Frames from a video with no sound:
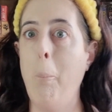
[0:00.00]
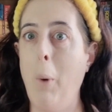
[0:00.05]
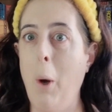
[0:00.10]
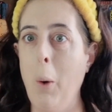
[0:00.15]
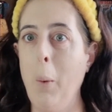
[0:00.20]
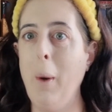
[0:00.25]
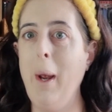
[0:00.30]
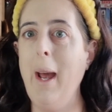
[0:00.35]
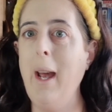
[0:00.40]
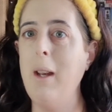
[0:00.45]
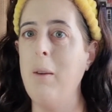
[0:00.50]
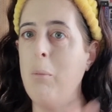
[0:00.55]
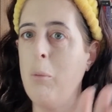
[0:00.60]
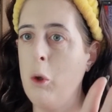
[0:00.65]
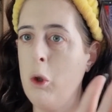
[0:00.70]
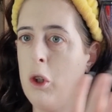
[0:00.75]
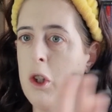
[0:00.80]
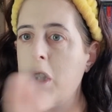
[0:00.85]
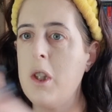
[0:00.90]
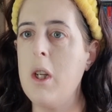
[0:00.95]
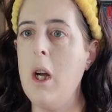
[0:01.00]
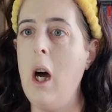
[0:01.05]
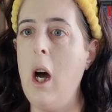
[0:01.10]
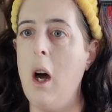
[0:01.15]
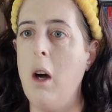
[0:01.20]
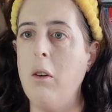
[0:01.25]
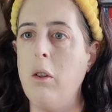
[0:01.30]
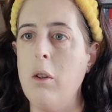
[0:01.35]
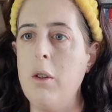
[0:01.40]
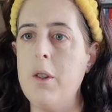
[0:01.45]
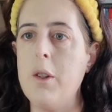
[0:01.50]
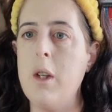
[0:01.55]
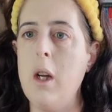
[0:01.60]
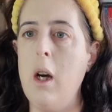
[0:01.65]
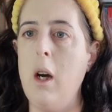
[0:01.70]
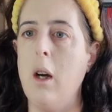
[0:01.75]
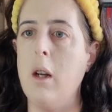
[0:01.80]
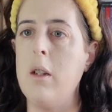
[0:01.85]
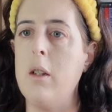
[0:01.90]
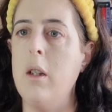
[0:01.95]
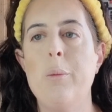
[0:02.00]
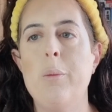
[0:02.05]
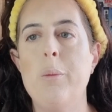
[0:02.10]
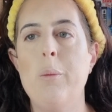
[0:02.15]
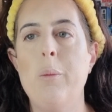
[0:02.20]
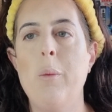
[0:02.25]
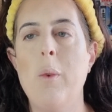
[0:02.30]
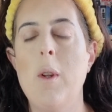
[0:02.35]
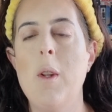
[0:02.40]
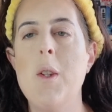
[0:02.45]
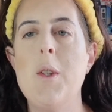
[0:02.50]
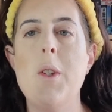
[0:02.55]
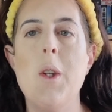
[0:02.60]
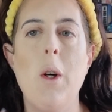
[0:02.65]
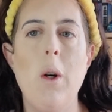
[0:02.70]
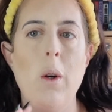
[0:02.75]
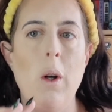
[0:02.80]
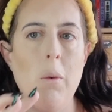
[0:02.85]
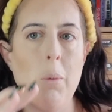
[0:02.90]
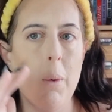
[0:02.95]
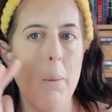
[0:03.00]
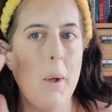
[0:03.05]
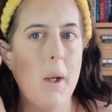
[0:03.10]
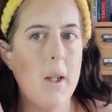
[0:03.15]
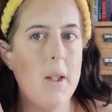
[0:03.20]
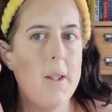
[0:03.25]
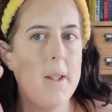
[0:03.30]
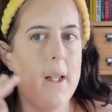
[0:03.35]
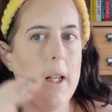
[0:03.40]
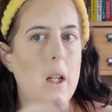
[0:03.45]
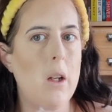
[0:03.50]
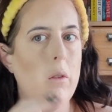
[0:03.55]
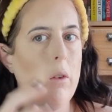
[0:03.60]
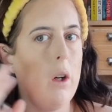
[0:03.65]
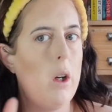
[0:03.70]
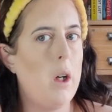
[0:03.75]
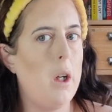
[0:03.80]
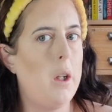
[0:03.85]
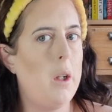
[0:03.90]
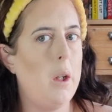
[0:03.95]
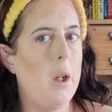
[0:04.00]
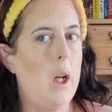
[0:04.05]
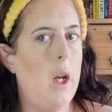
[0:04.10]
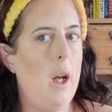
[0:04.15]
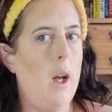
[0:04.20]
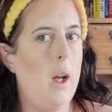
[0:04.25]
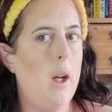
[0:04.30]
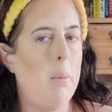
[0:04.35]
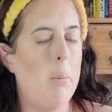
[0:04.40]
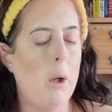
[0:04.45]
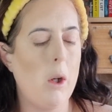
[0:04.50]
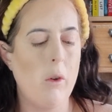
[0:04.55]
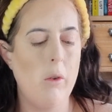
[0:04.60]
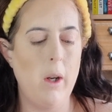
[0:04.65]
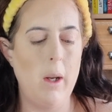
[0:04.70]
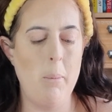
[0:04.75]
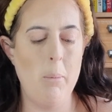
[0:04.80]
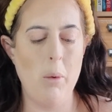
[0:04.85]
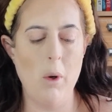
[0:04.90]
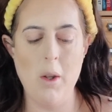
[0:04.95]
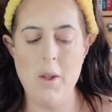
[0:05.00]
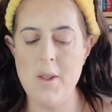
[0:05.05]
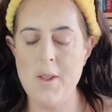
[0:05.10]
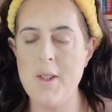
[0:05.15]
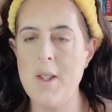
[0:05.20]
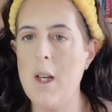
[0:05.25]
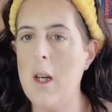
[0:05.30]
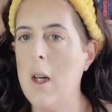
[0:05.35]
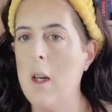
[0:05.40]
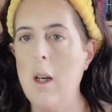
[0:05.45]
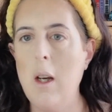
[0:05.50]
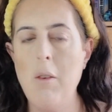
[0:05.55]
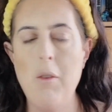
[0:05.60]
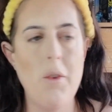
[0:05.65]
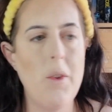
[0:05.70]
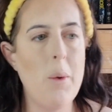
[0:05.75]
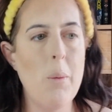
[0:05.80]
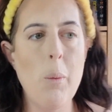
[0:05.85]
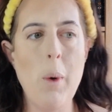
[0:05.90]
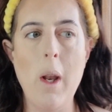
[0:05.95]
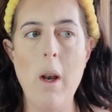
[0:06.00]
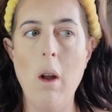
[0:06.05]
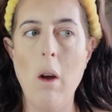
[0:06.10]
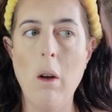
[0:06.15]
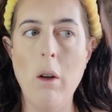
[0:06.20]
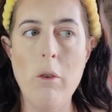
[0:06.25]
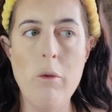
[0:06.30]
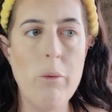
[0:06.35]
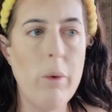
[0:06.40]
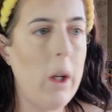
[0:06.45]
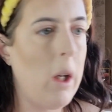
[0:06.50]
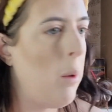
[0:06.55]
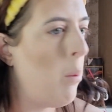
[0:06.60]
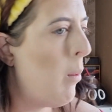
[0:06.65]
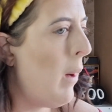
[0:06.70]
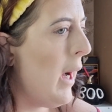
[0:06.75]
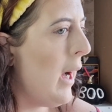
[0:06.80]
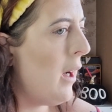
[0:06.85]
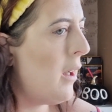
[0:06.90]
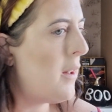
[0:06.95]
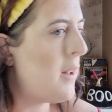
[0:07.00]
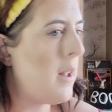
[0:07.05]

Okay, good start. So I put my concealer on, my cream bronzer, everything went on really well.